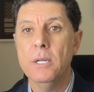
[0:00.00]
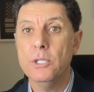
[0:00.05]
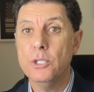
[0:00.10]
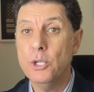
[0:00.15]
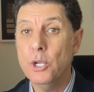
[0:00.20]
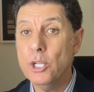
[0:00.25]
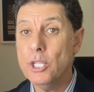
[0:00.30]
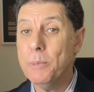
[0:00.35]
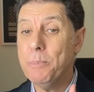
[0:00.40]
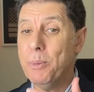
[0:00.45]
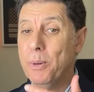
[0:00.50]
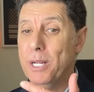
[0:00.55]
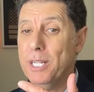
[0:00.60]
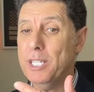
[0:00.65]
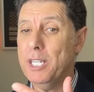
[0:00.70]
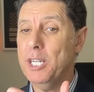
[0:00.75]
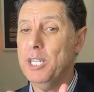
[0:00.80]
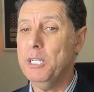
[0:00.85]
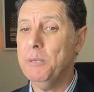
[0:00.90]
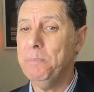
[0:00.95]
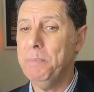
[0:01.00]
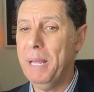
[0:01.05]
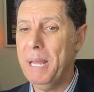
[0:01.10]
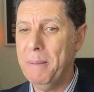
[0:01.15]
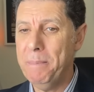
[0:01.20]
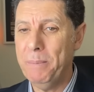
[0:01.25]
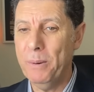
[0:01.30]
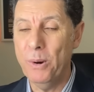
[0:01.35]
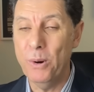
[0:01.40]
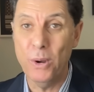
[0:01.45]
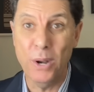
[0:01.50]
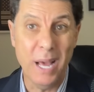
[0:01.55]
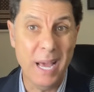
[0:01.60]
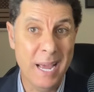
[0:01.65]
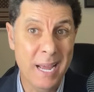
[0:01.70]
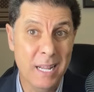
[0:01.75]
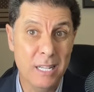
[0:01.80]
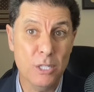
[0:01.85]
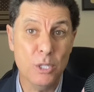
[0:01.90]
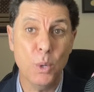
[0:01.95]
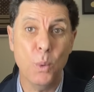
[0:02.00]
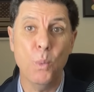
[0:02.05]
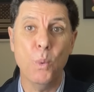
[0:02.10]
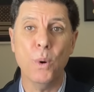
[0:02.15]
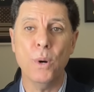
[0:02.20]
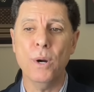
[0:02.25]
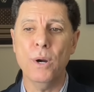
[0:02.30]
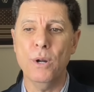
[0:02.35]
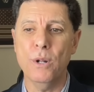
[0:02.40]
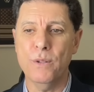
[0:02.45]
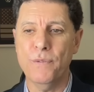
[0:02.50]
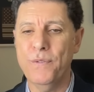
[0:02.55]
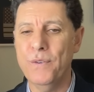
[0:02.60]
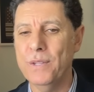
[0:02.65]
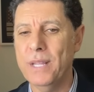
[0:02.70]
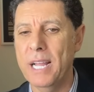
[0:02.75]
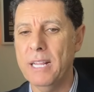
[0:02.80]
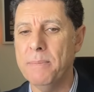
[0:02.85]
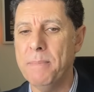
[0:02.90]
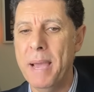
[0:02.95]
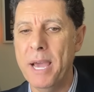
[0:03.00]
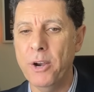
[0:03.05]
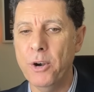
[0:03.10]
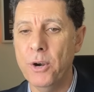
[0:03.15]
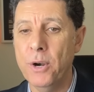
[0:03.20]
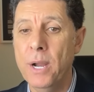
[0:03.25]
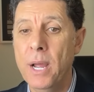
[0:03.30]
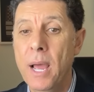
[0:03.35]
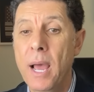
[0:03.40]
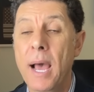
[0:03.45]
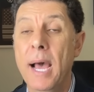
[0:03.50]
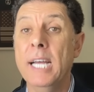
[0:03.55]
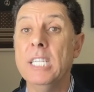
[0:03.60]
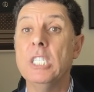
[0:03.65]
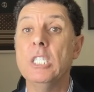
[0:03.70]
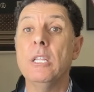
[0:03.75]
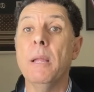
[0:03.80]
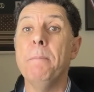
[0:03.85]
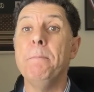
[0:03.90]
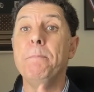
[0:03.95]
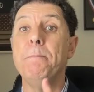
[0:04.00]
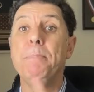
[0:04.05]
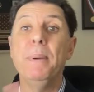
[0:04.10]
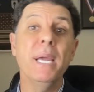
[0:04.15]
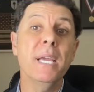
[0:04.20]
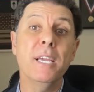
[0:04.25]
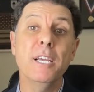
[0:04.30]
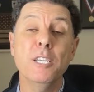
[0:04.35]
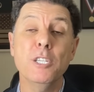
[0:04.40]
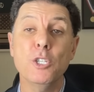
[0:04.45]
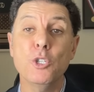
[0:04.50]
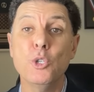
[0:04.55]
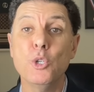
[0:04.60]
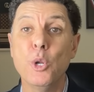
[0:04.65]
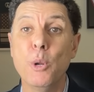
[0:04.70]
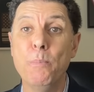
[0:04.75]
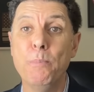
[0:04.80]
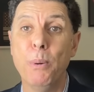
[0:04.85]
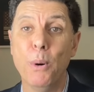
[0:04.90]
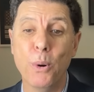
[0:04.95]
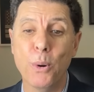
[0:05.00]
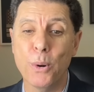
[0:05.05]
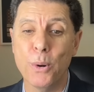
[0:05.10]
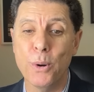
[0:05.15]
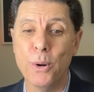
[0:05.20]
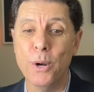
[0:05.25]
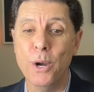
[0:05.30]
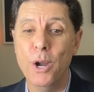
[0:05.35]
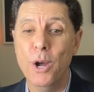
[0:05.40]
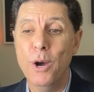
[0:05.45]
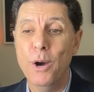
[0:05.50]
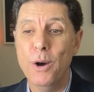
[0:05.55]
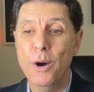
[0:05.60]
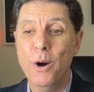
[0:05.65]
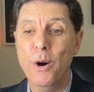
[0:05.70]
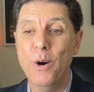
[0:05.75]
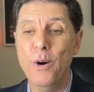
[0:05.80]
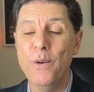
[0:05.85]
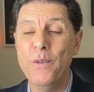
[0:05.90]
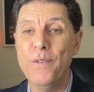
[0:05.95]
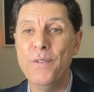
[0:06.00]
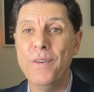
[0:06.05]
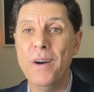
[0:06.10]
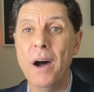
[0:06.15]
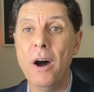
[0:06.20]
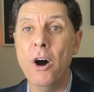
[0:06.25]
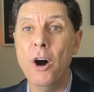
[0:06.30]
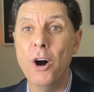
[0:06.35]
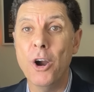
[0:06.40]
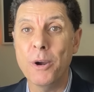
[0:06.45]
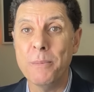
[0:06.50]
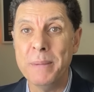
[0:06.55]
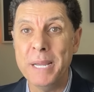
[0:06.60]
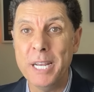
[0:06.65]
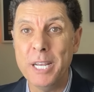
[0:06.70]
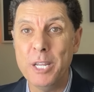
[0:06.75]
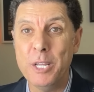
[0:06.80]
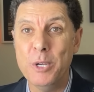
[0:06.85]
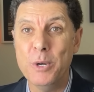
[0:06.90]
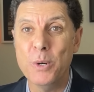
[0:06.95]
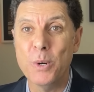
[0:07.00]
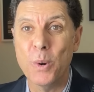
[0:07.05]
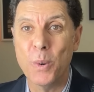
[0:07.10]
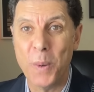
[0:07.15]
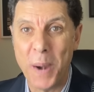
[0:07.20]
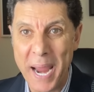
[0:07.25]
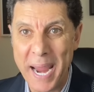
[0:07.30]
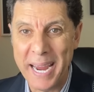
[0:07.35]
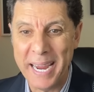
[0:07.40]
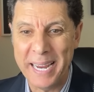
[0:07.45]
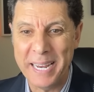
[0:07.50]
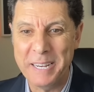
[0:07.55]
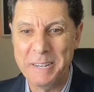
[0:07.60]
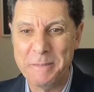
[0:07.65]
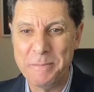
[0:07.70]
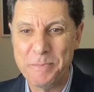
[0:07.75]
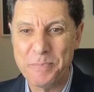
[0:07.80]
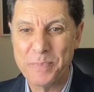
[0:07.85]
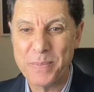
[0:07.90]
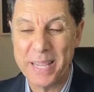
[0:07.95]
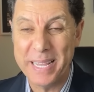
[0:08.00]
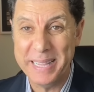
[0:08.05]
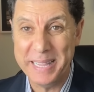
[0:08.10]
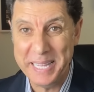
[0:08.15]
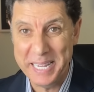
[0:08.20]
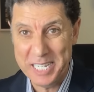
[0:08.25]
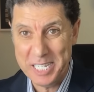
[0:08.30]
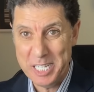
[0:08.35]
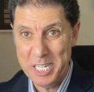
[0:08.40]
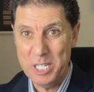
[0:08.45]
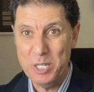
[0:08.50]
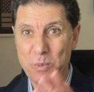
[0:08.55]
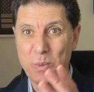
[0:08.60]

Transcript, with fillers: to the British people and the world for that matter as the biggest supporter of arming Ukraine. This is